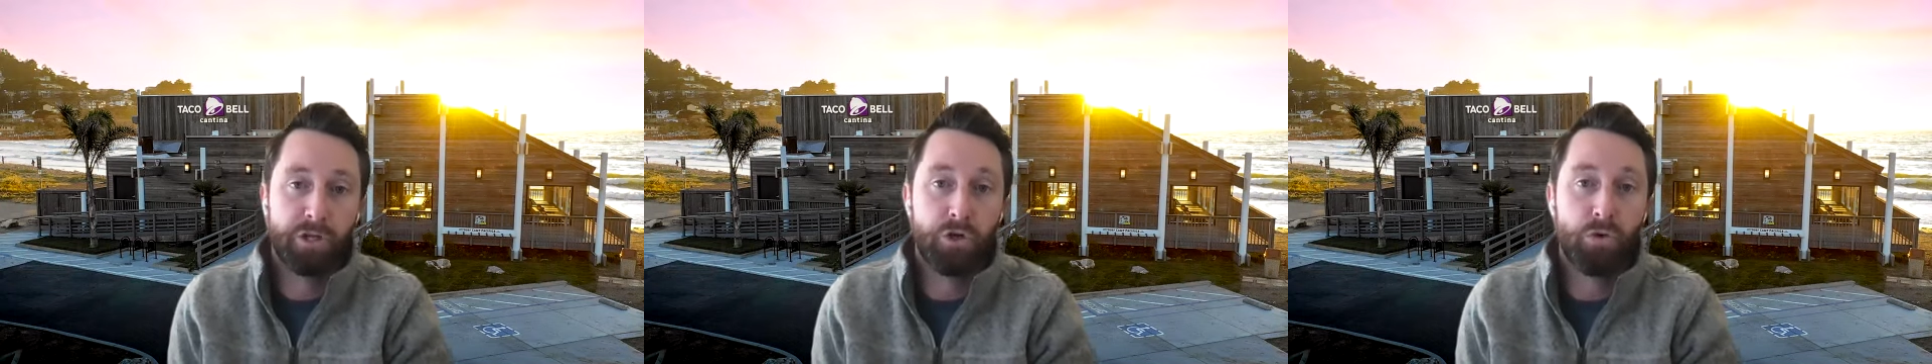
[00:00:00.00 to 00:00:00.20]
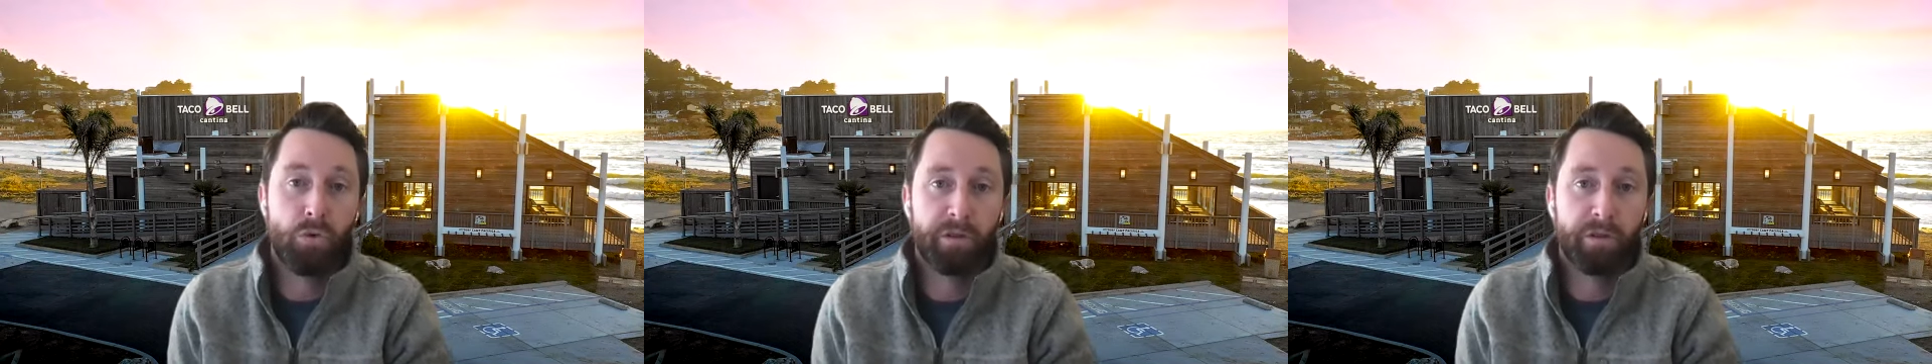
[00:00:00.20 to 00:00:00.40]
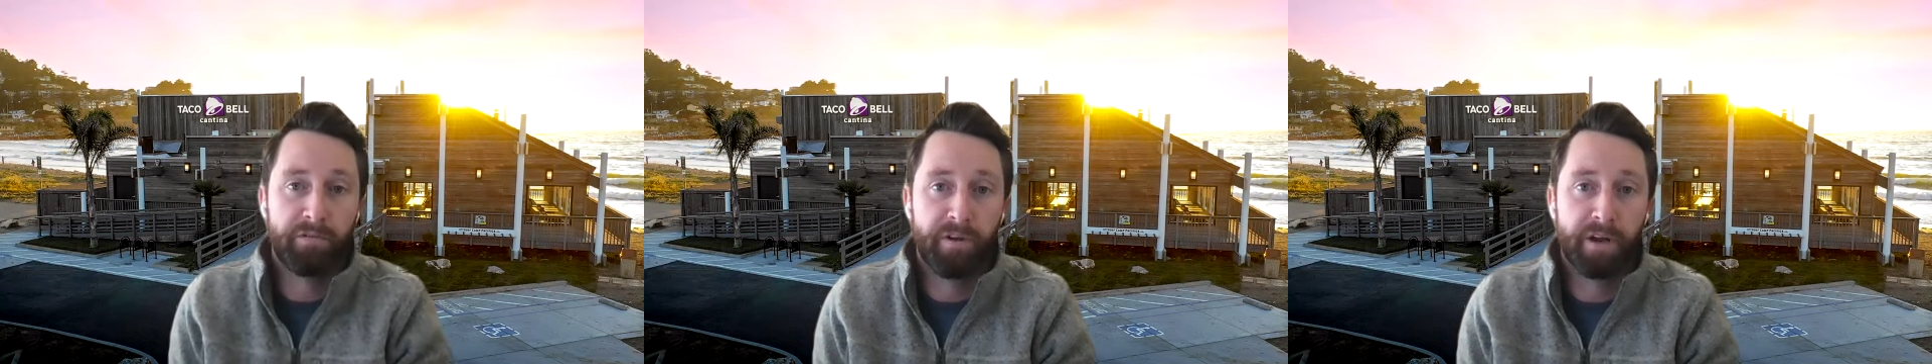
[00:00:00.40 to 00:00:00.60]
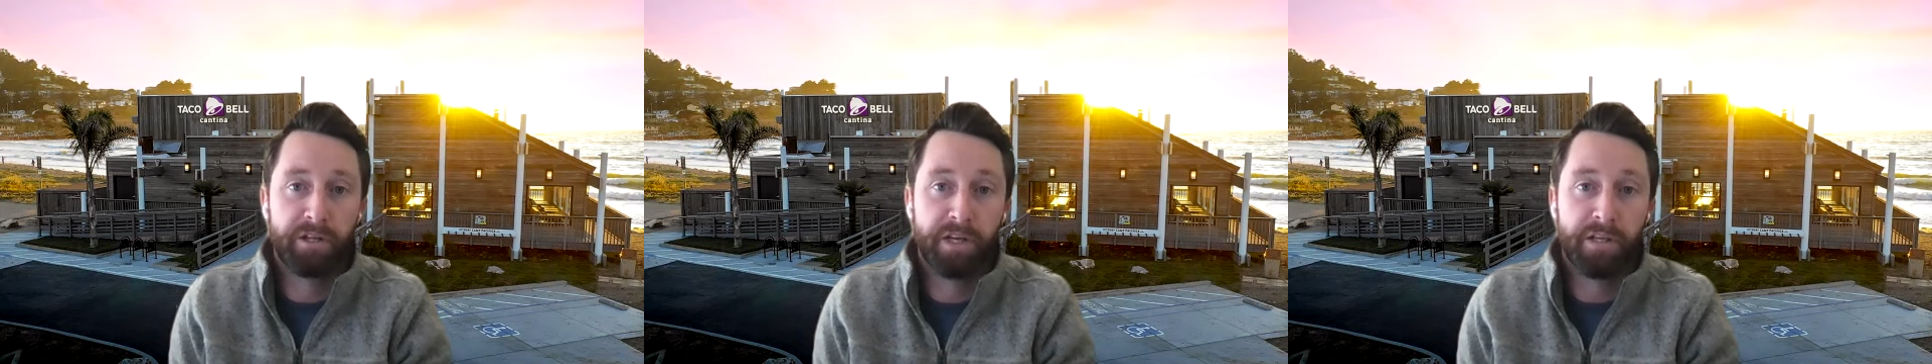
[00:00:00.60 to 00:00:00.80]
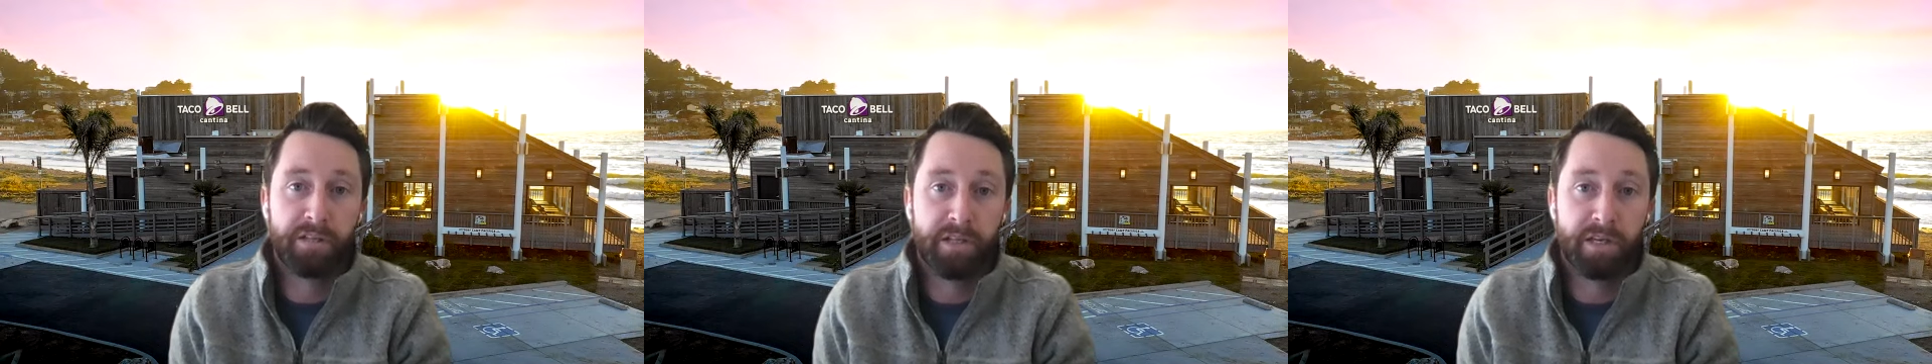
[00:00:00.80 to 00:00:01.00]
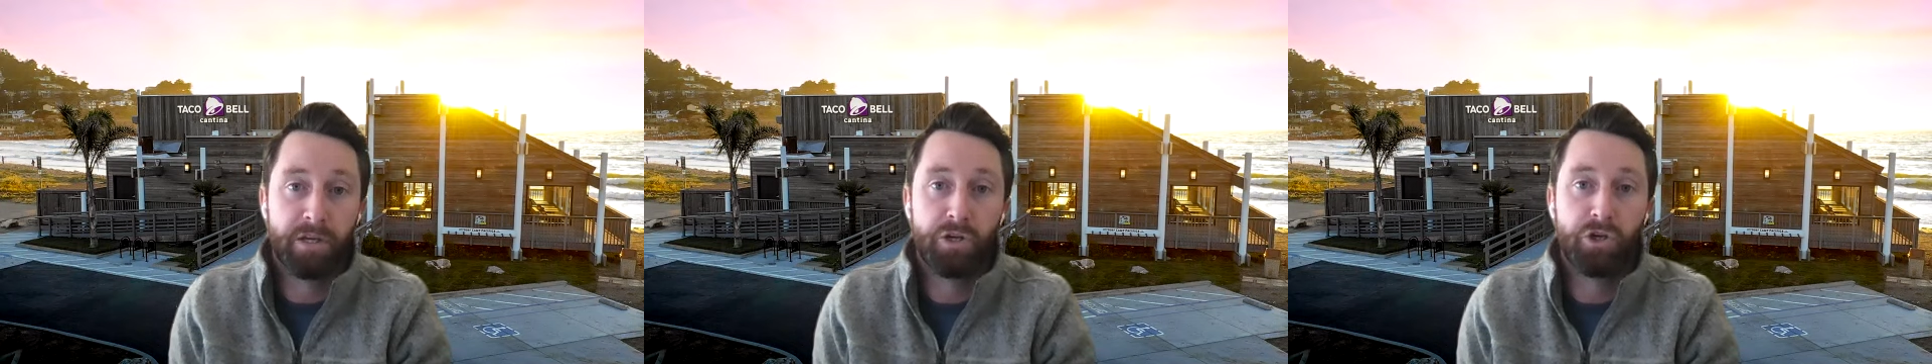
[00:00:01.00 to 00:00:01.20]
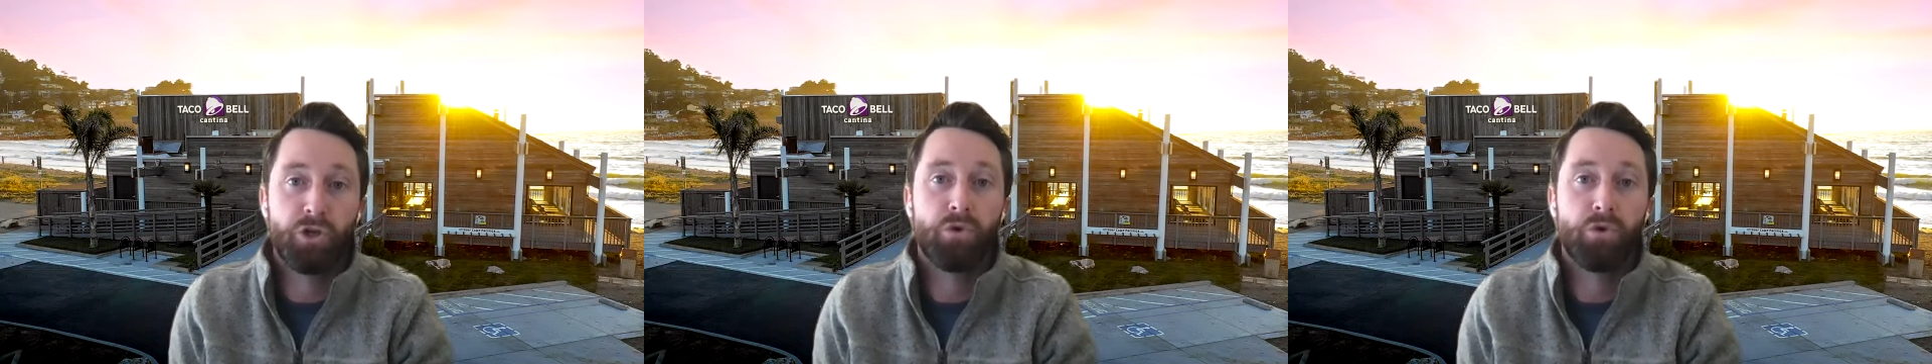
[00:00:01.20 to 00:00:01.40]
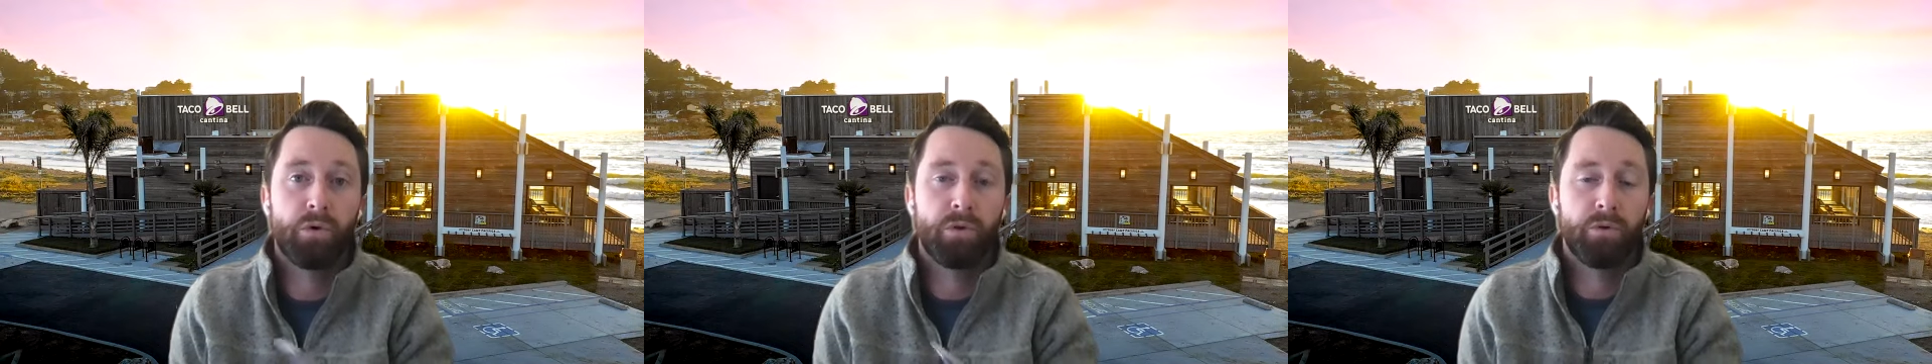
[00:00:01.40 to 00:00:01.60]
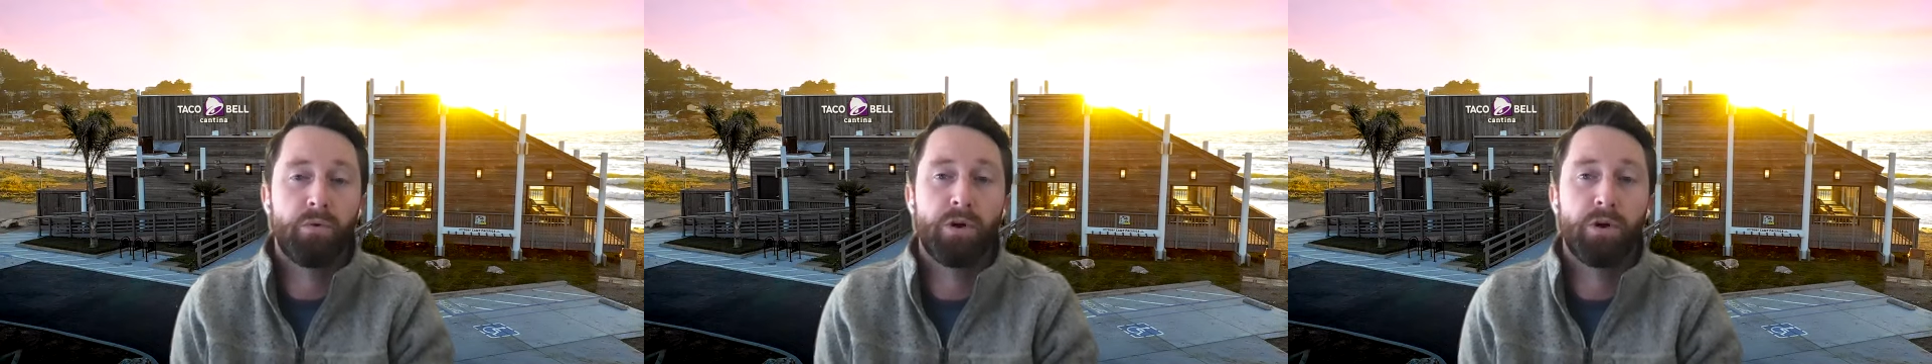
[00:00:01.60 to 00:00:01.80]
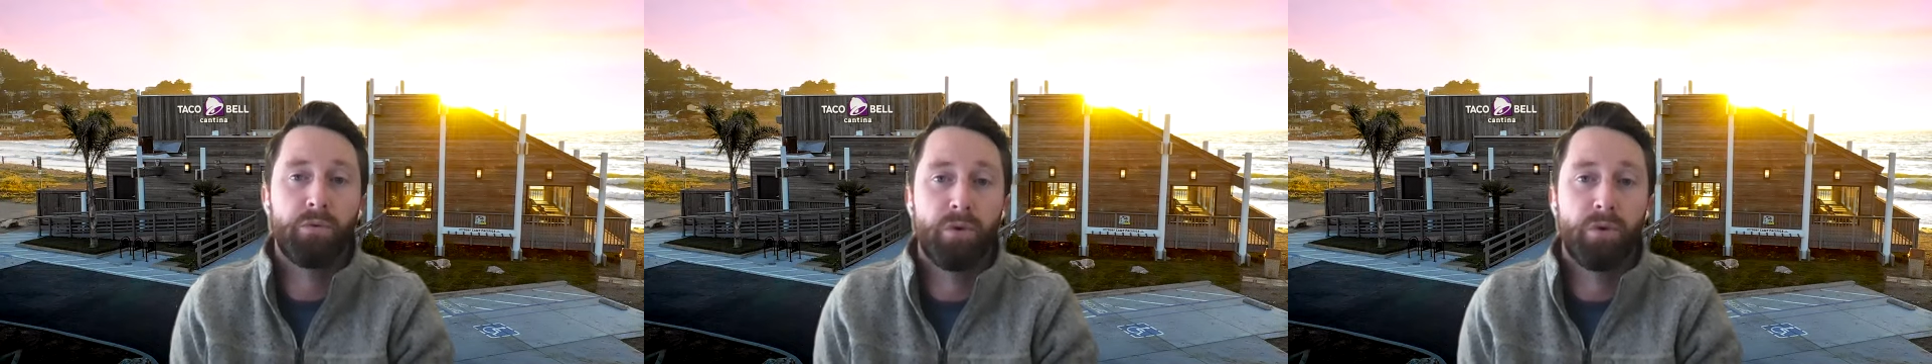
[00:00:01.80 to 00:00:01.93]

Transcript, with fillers: You are the franchisee. You are the one